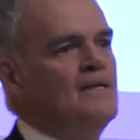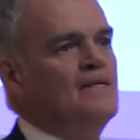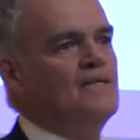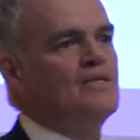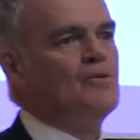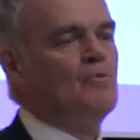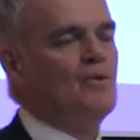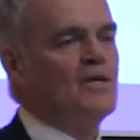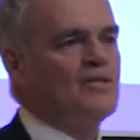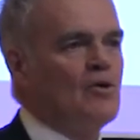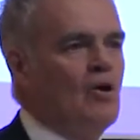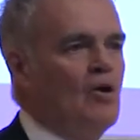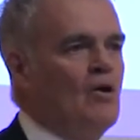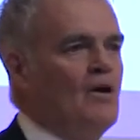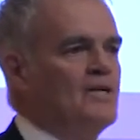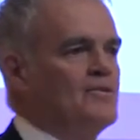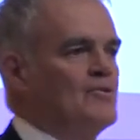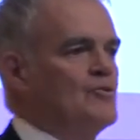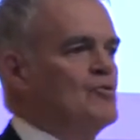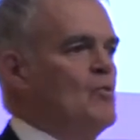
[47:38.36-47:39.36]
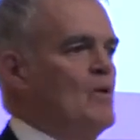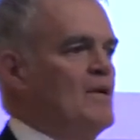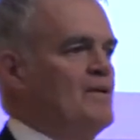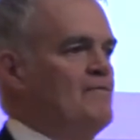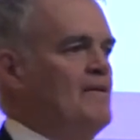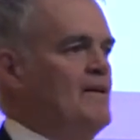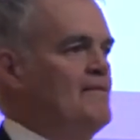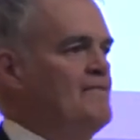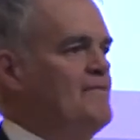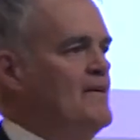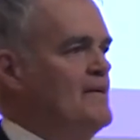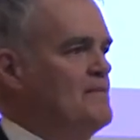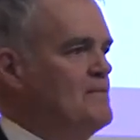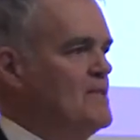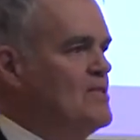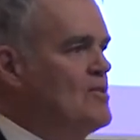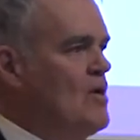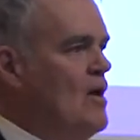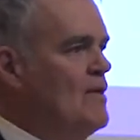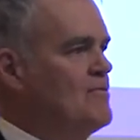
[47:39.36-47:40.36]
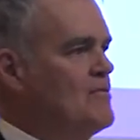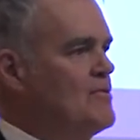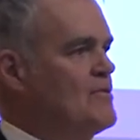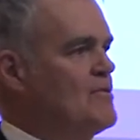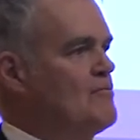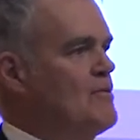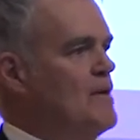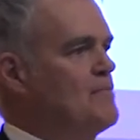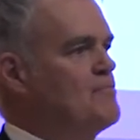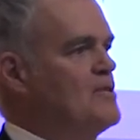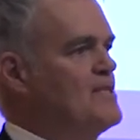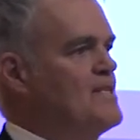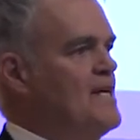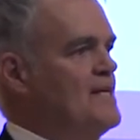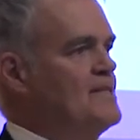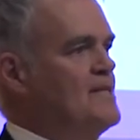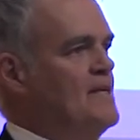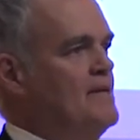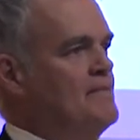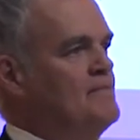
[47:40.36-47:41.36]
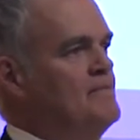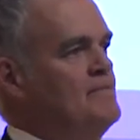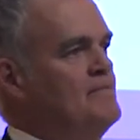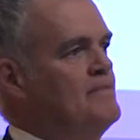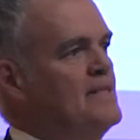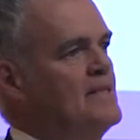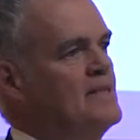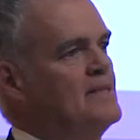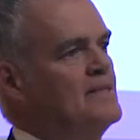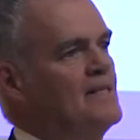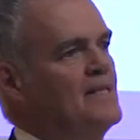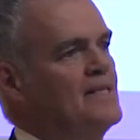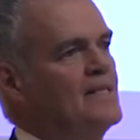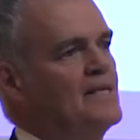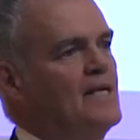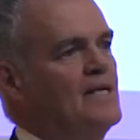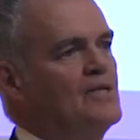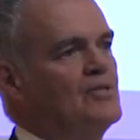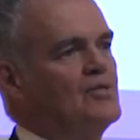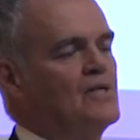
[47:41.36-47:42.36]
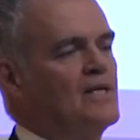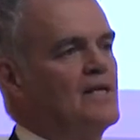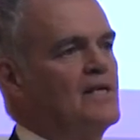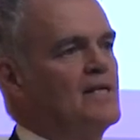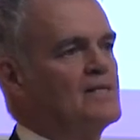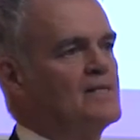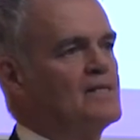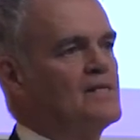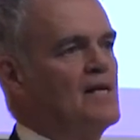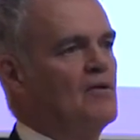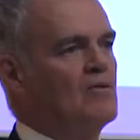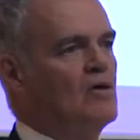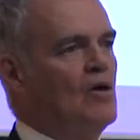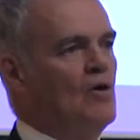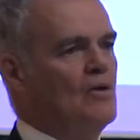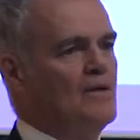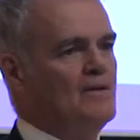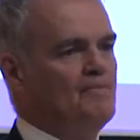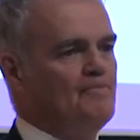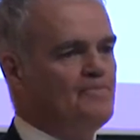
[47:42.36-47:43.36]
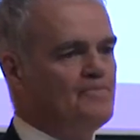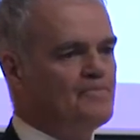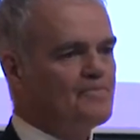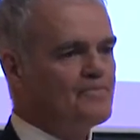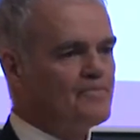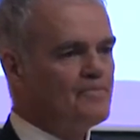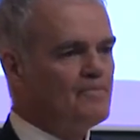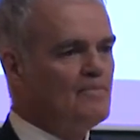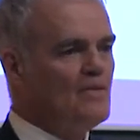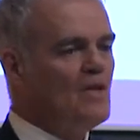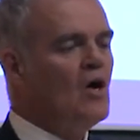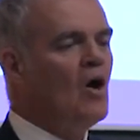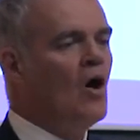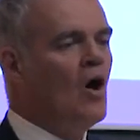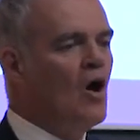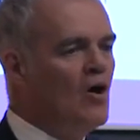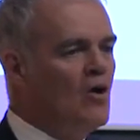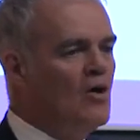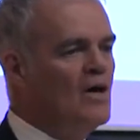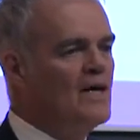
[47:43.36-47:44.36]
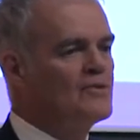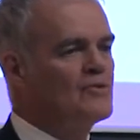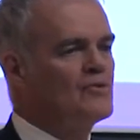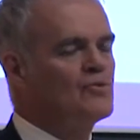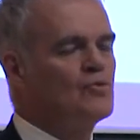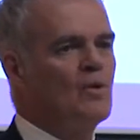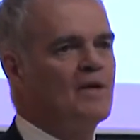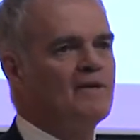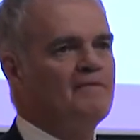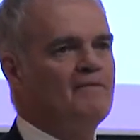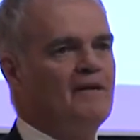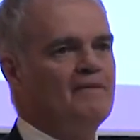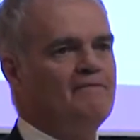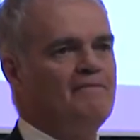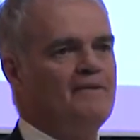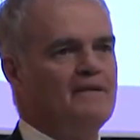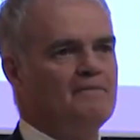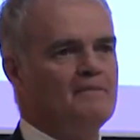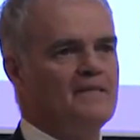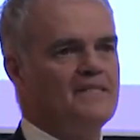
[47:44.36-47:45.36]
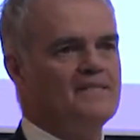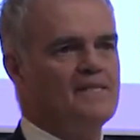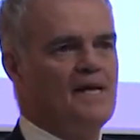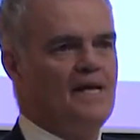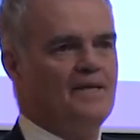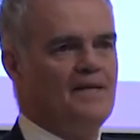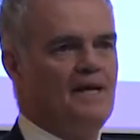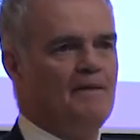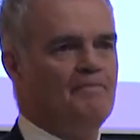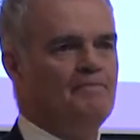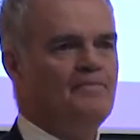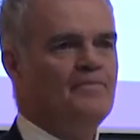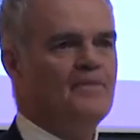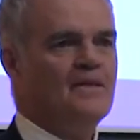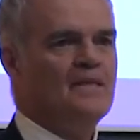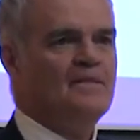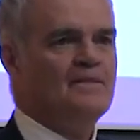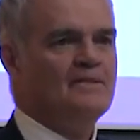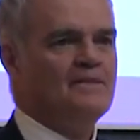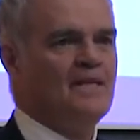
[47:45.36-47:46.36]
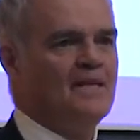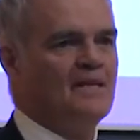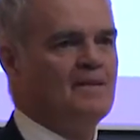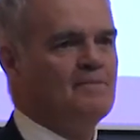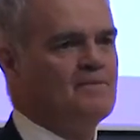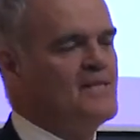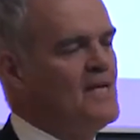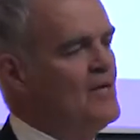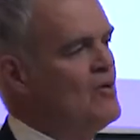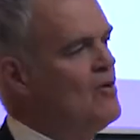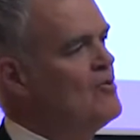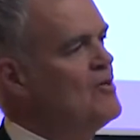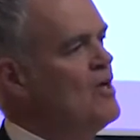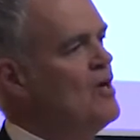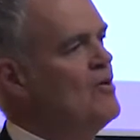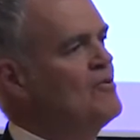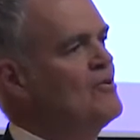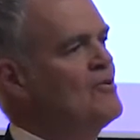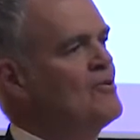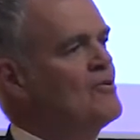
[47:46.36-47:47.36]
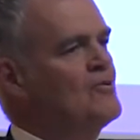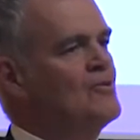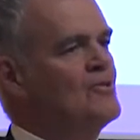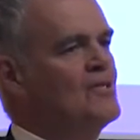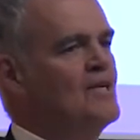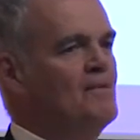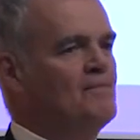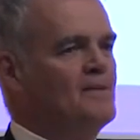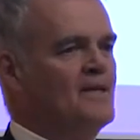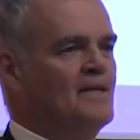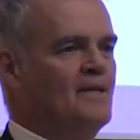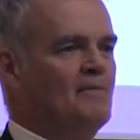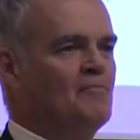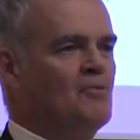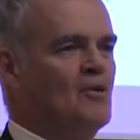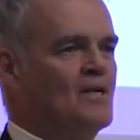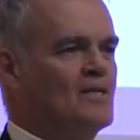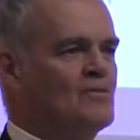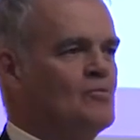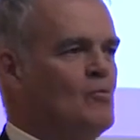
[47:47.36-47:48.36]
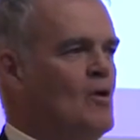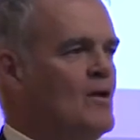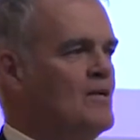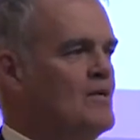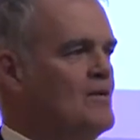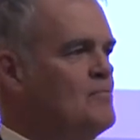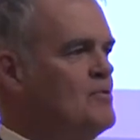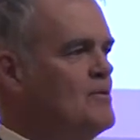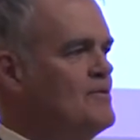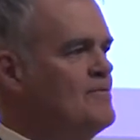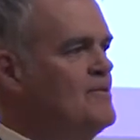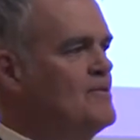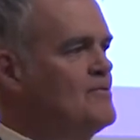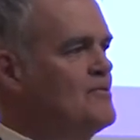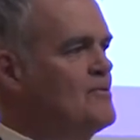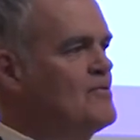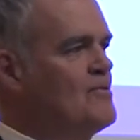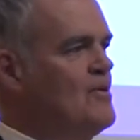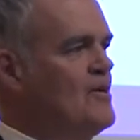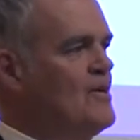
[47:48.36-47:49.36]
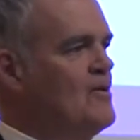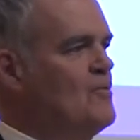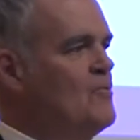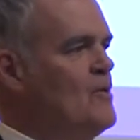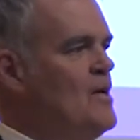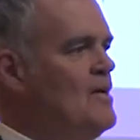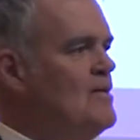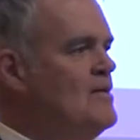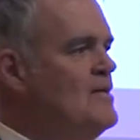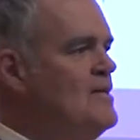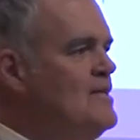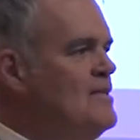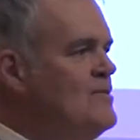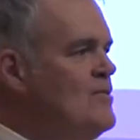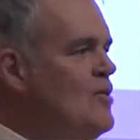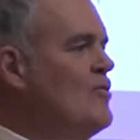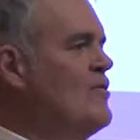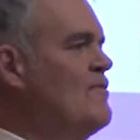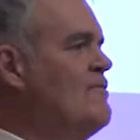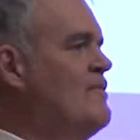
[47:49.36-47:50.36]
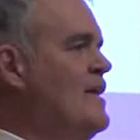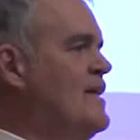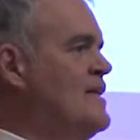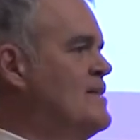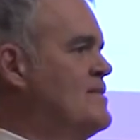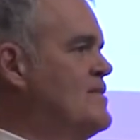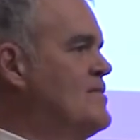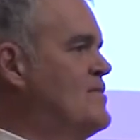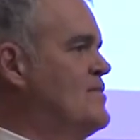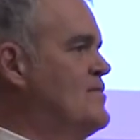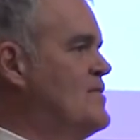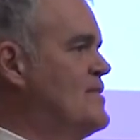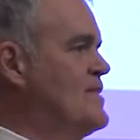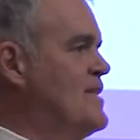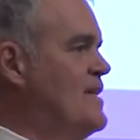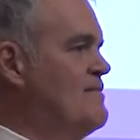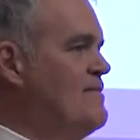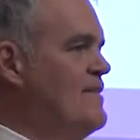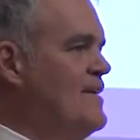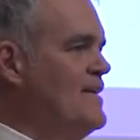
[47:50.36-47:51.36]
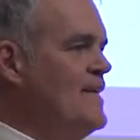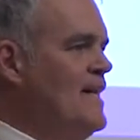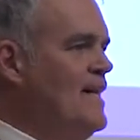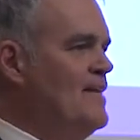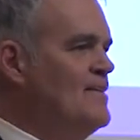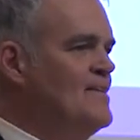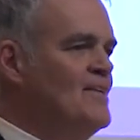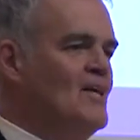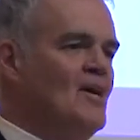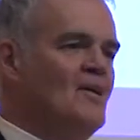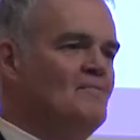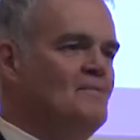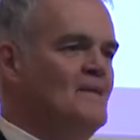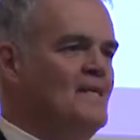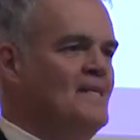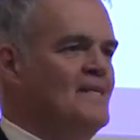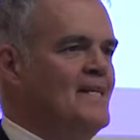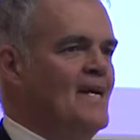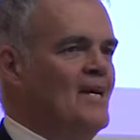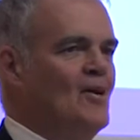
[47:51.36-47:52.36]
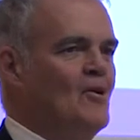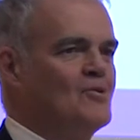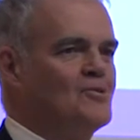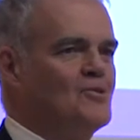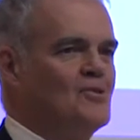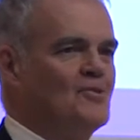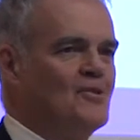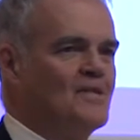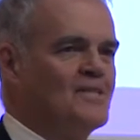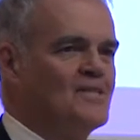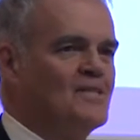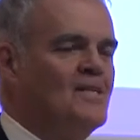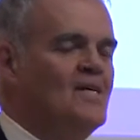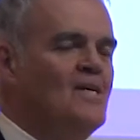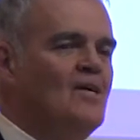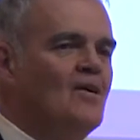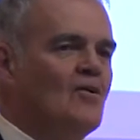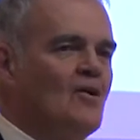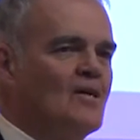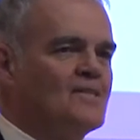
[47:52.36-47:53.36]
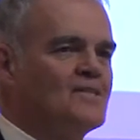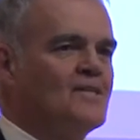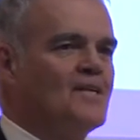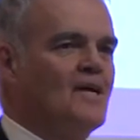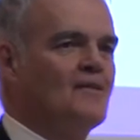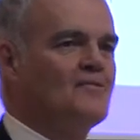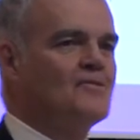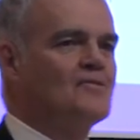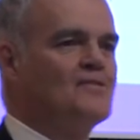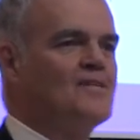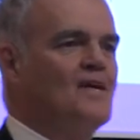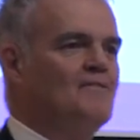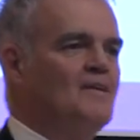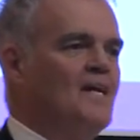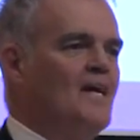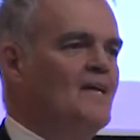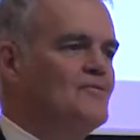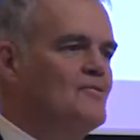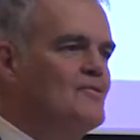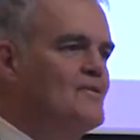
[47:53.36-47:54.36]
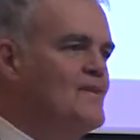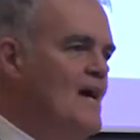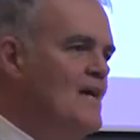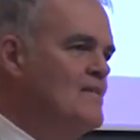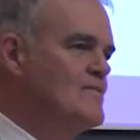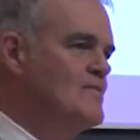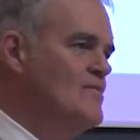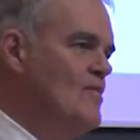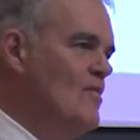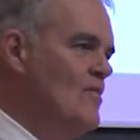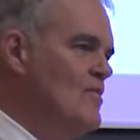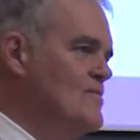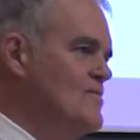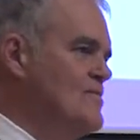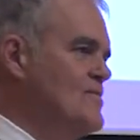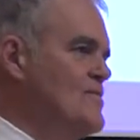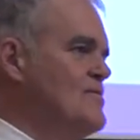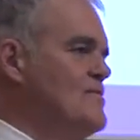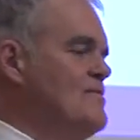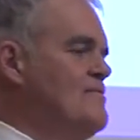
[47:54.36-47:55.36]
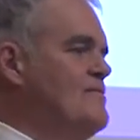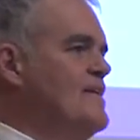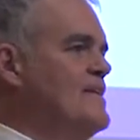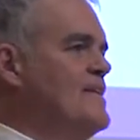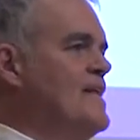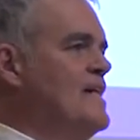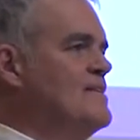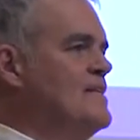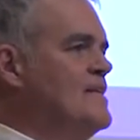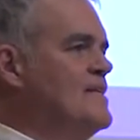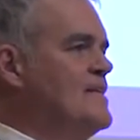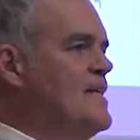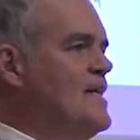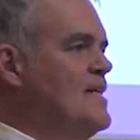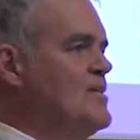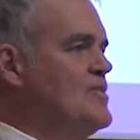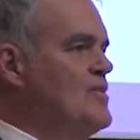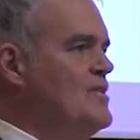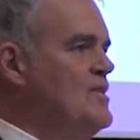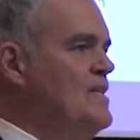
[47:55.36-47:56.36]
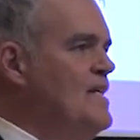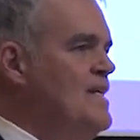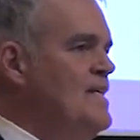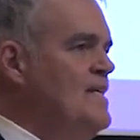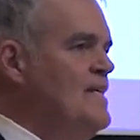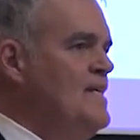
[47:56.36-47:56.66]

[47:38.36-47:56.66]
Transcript: She went to all 125 families, offered to represent them in litigation against Alcoa. All 125 families signed up. None of them said, oh no, they're a good company. They brought us water, put filters on our well, notified us as soon as they found out. No, they all sued us. Cost another $700,000 to defend that litigation.